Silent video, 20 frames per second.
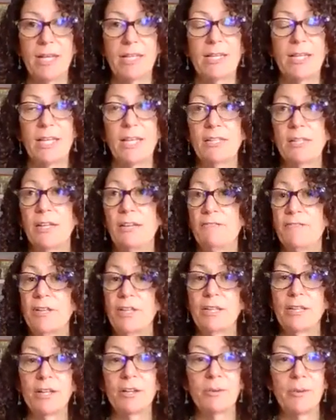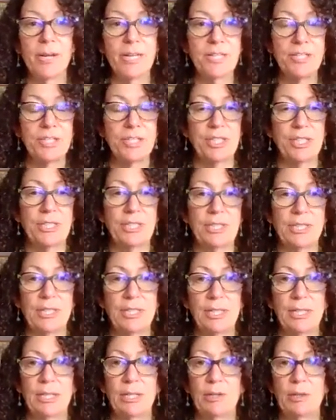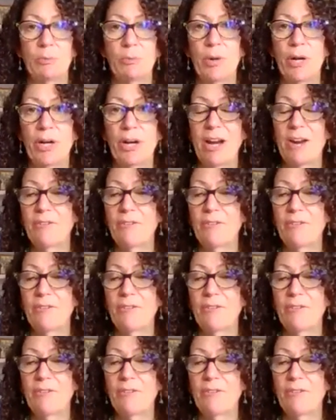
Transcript: They love alliteration, where